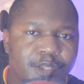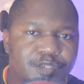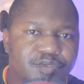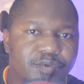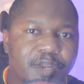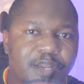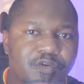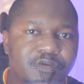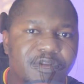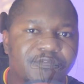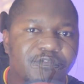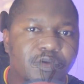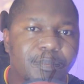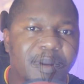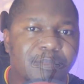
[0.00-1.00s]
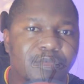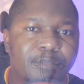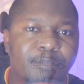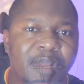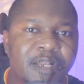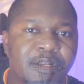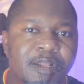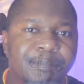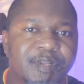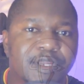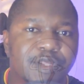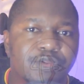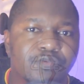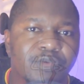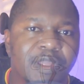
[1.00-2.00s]
So you cannot develop a mobile
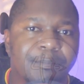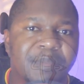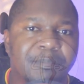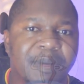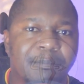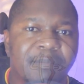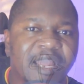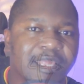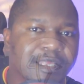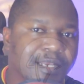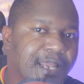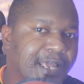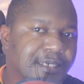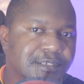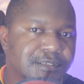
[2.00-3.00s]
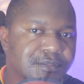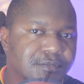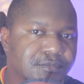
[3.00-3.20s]
application where people are buying land.